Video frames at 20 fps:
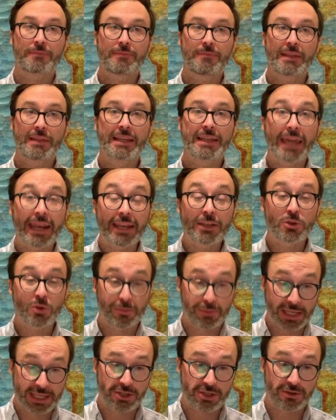getting to a
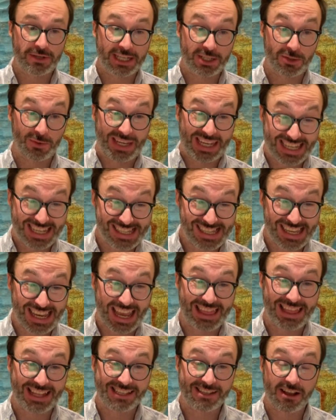place you can get to easily,
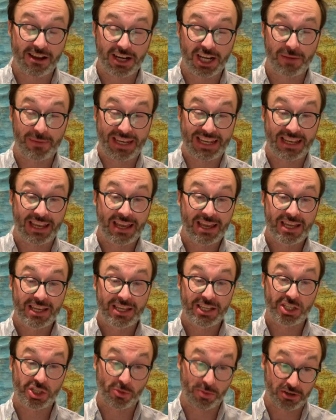and that's not going to be
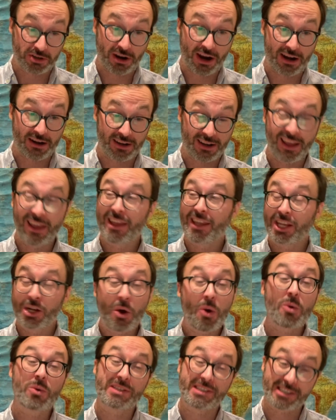super crowded. You know
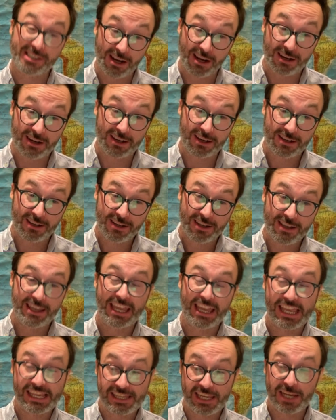what would suck
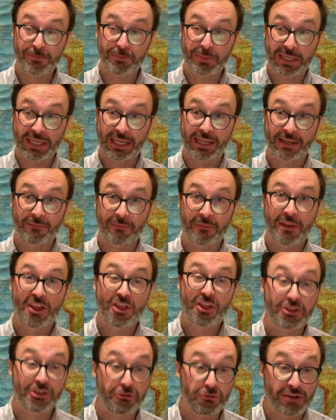is it being
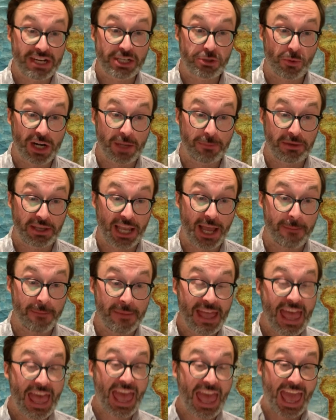3:20 p.m.
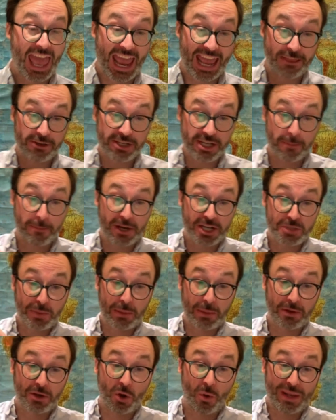and there's a bunch of
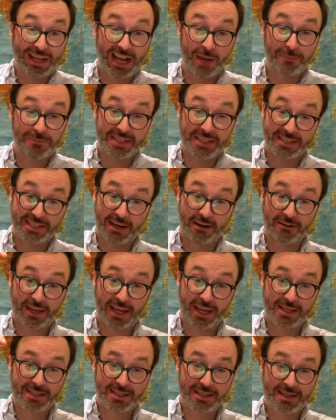people going up the
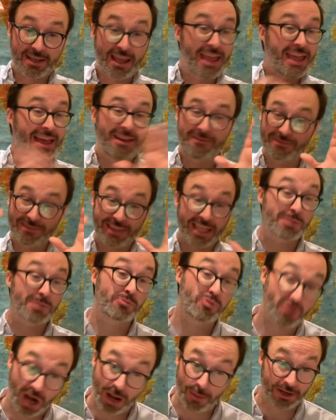staircase. That's
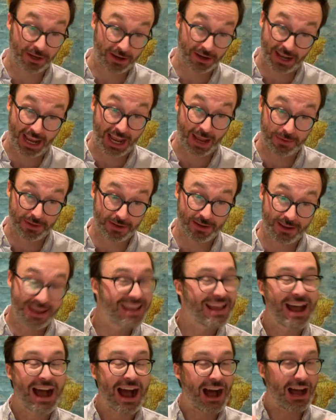probably going to happen.
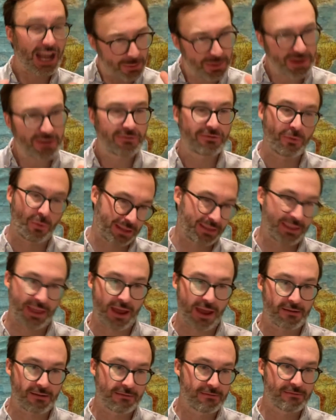I would avoid
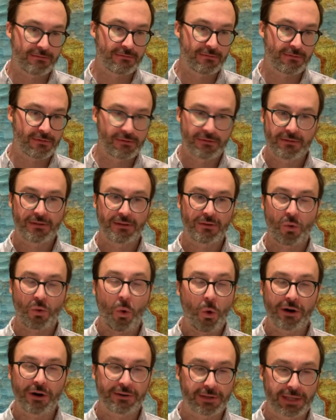that,
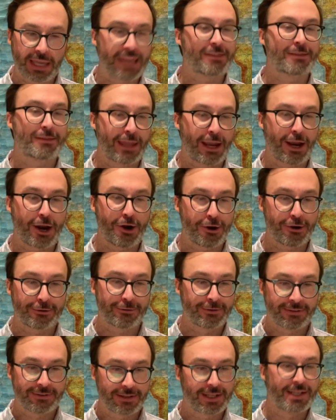or get there,
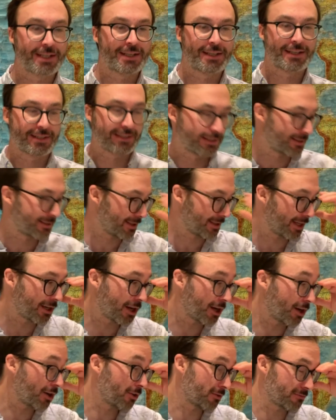get
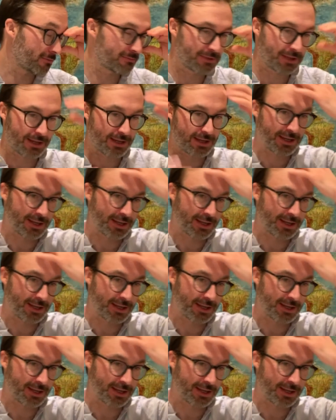to